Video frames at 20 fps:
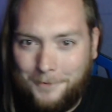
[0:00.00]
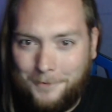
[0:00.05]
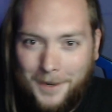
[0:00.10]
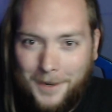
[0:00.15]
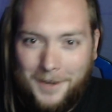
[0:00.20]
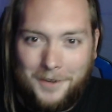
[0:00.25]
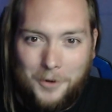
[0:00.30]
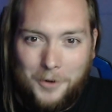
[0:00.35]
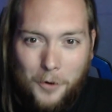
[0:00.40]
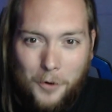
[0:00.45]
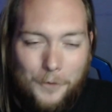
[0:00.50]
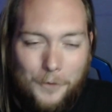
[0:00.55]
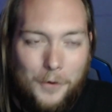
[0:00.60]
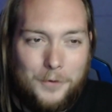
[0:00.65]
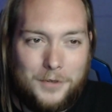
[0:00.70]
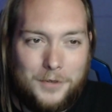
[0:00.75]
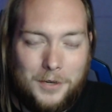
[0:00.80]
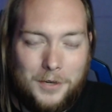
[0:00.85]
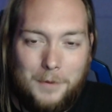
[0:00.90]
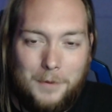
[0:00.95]
I didn't know if I
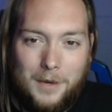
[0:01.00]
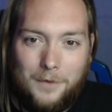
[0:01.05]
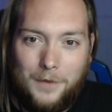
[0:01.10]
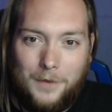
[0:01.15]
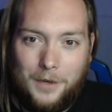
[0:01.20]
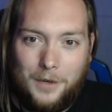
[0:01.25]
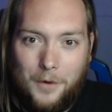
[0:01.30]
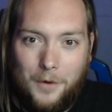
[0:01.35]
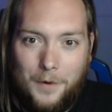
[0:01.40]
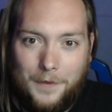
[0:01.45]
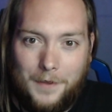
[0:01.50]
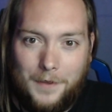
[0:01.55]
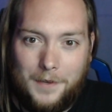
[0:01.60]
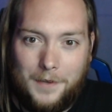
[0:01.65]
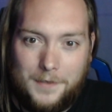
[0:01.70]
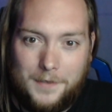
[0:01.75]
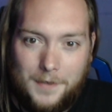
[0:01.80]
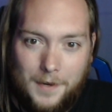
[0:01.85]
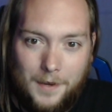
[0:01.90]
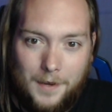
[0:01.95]
was going to make a video on
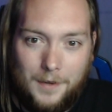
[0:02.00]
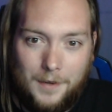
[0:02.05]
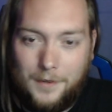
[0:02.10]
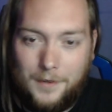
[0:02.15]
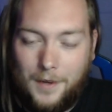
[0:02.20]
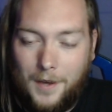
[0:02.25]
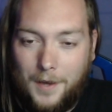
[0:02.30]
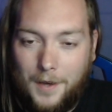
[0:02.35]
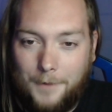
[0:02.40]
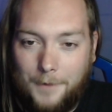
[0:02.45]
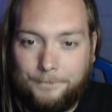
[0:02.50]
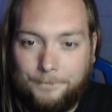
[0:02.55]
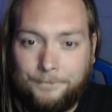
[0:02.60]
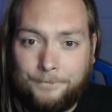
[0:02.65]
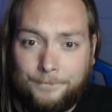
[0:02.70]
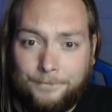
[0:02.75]
this, and